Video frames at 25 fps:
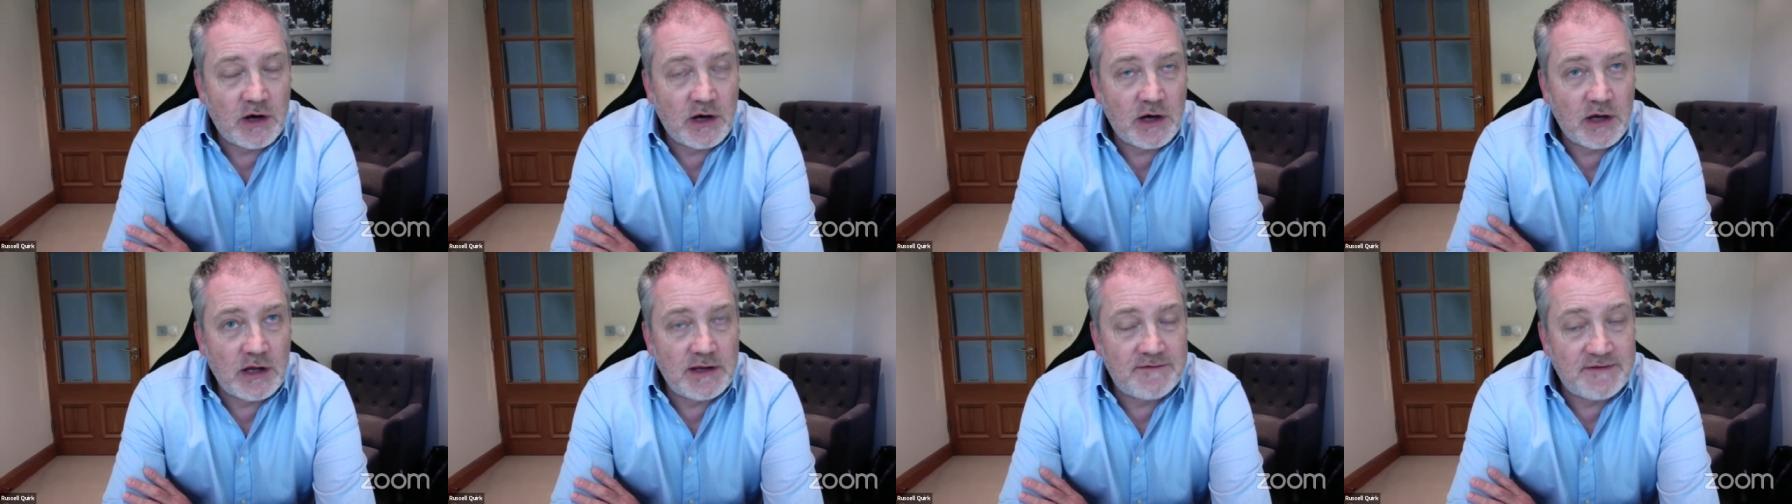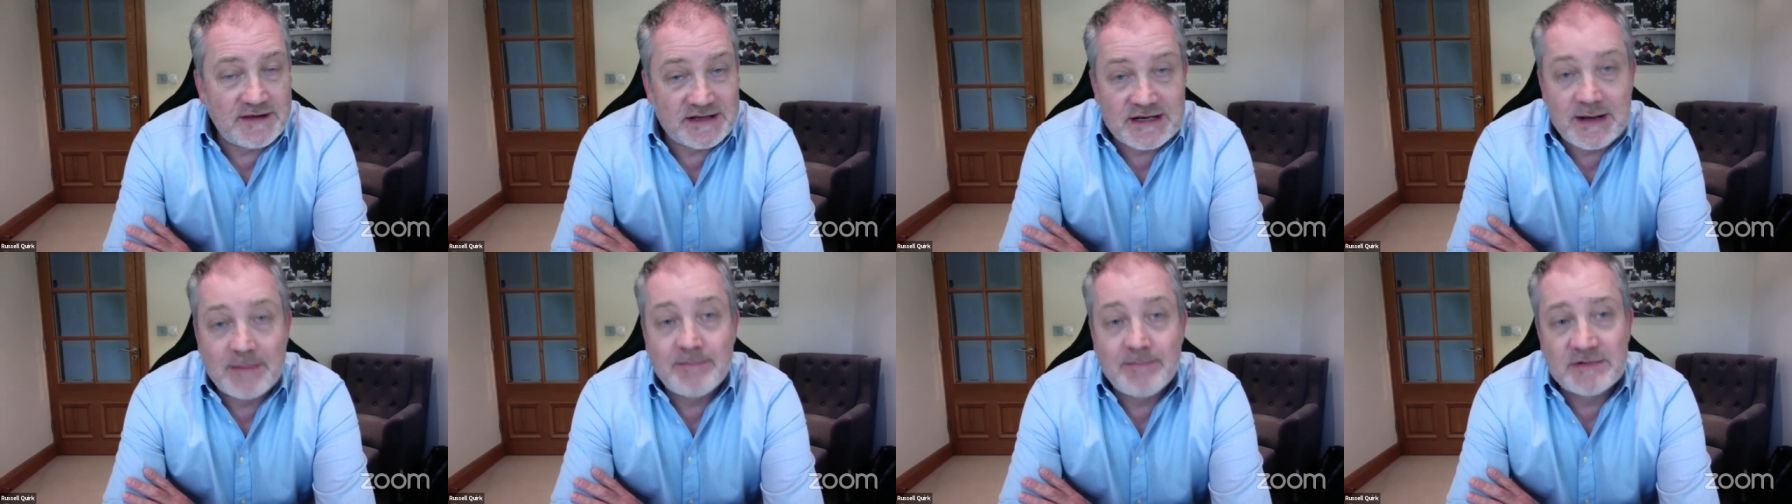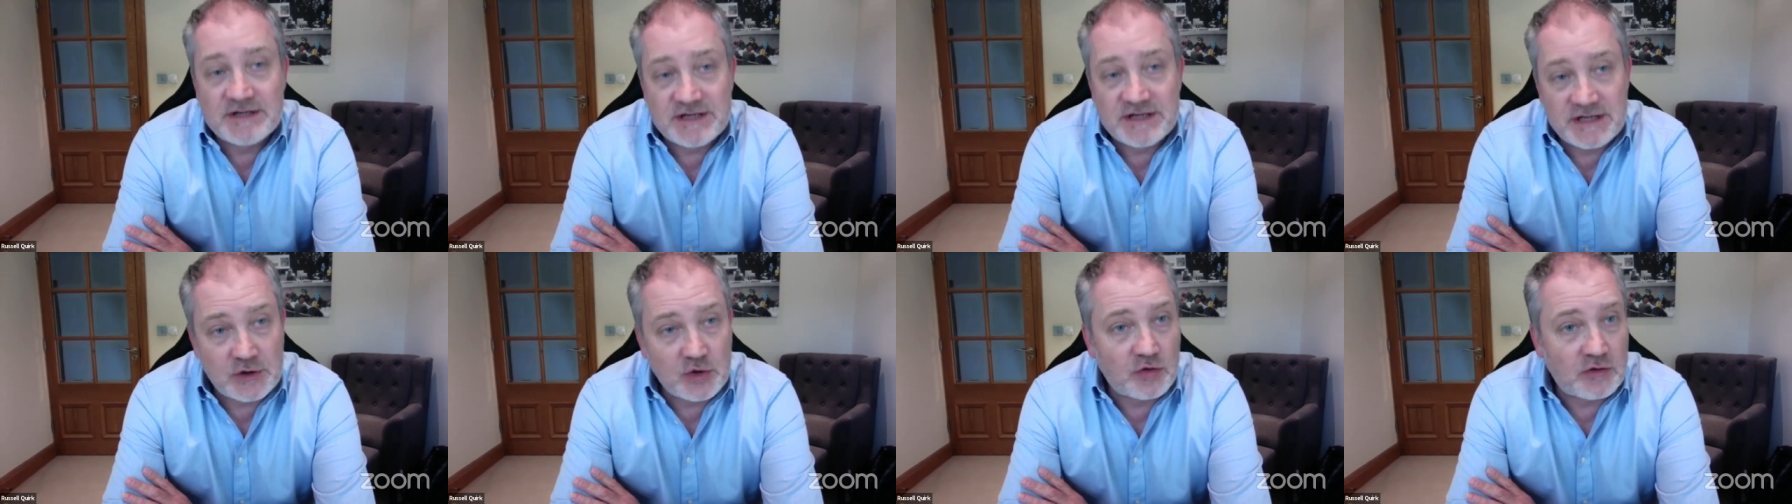it's
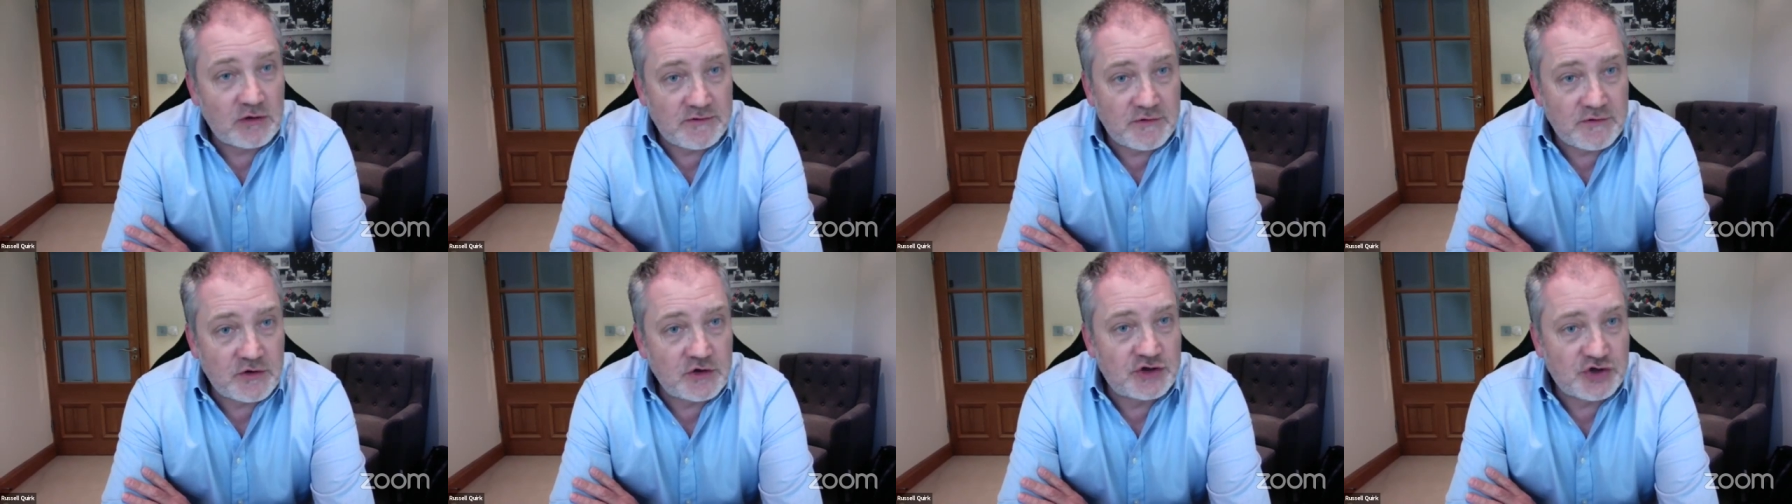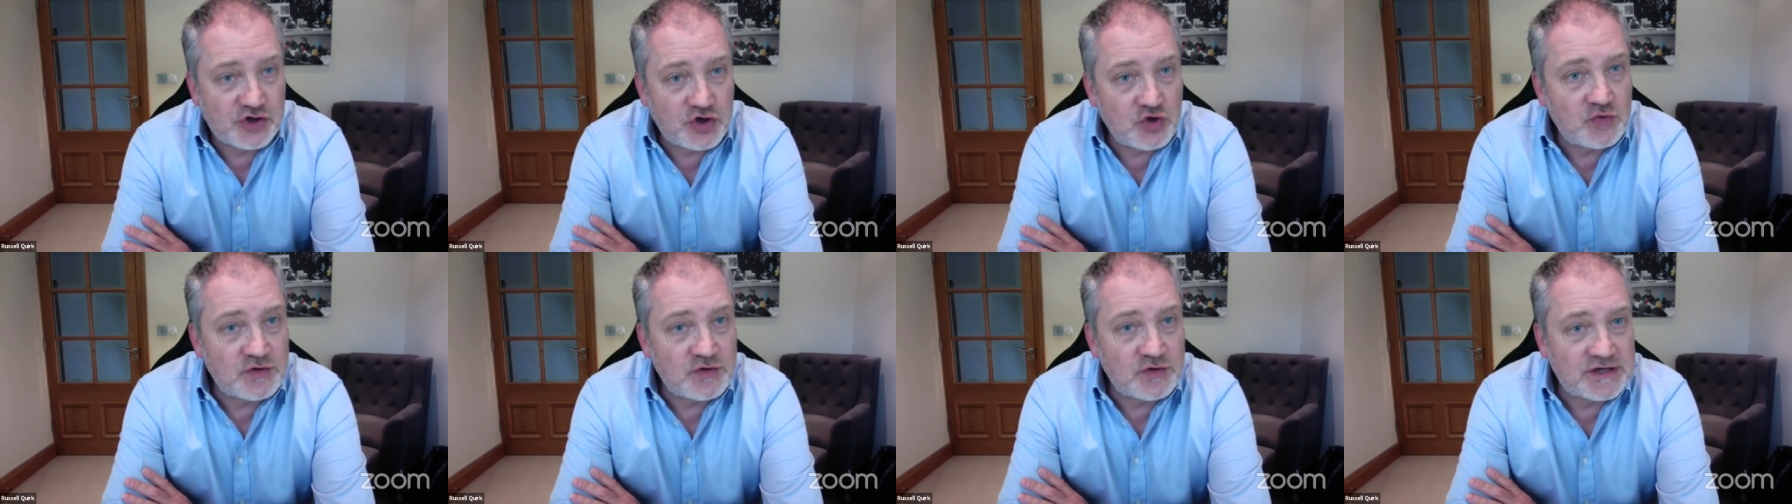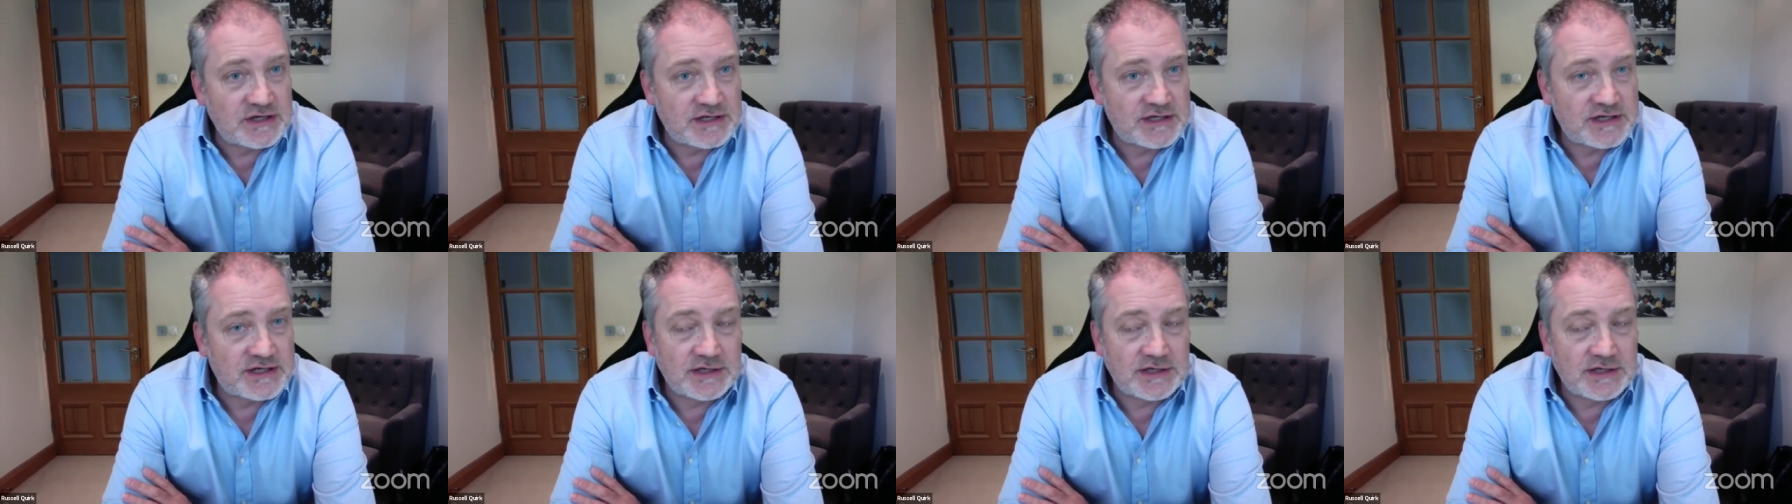empty or if you're choosing